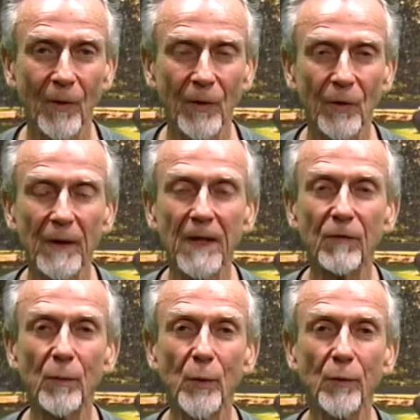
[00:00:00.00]
you leave
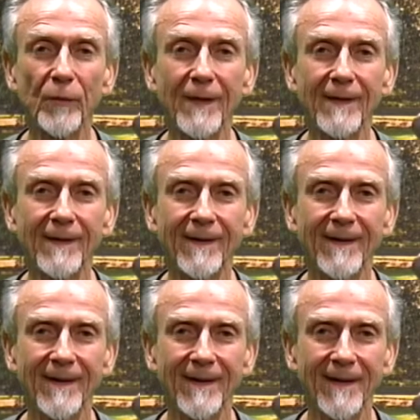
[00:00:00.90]
the movie
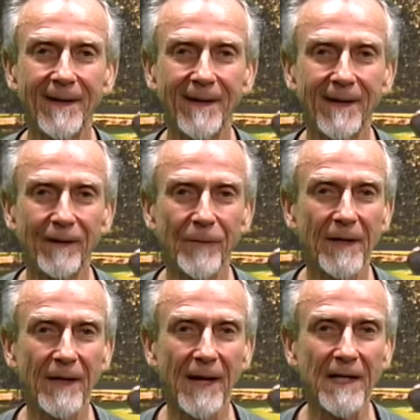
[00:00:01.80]
with
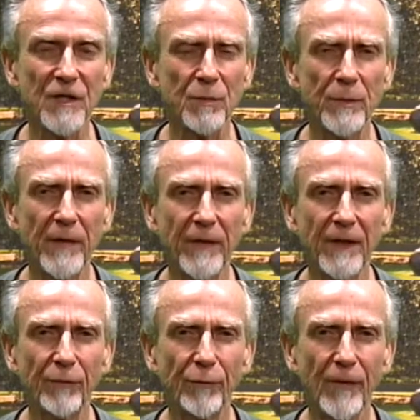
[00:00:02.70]
a nice
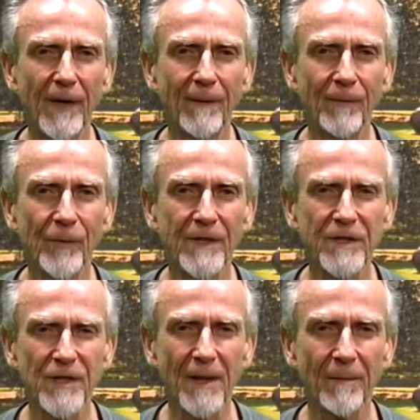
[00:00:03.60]
period film with
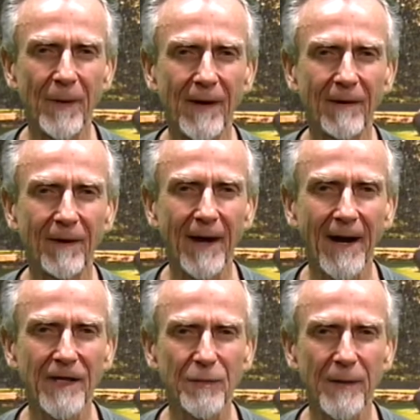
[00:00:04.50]
some
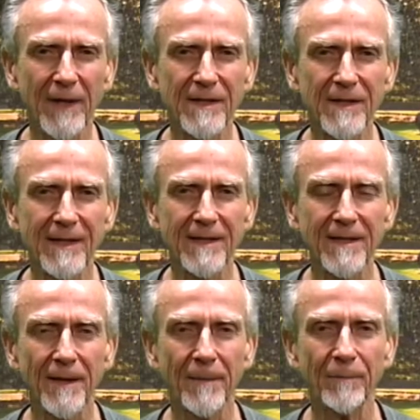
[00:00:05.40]
aspects
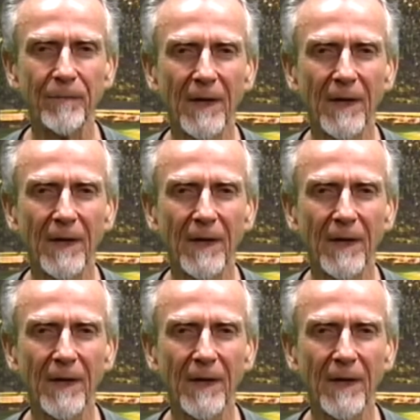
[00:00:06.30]
that